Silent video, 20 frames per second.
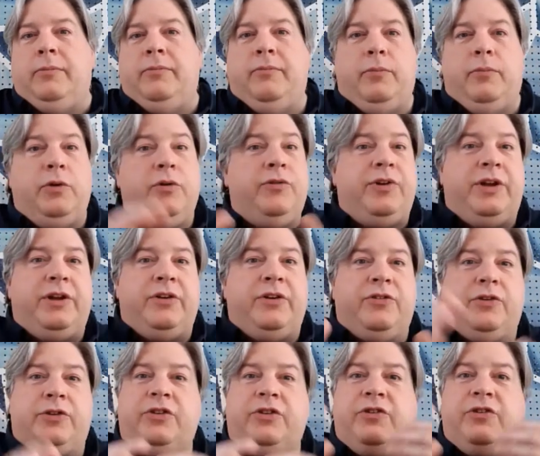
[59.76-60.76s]

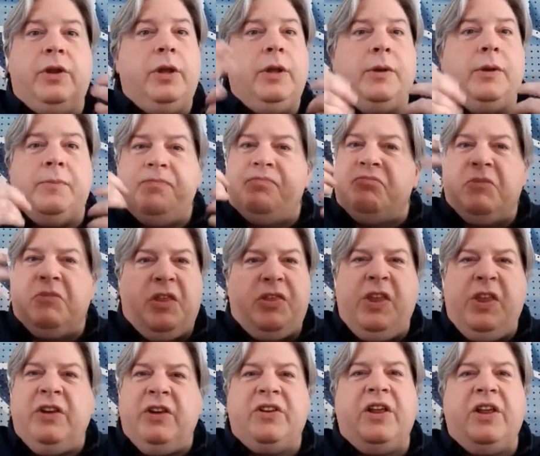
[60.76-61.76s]
movies, just
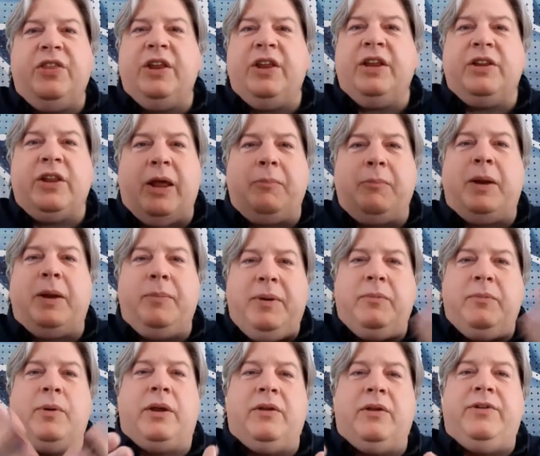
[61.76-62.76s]
things I think that might be
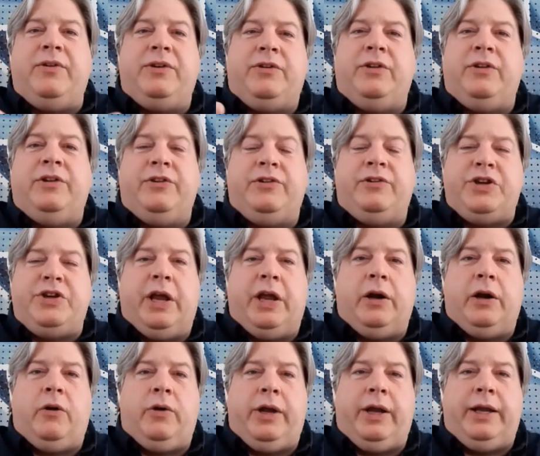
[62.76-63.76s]
relevant to this
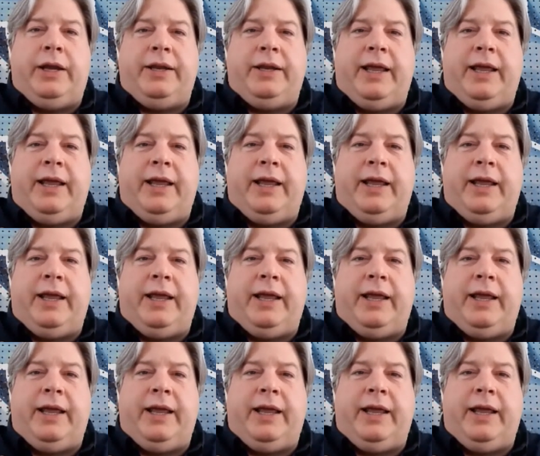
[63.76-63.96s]
channel and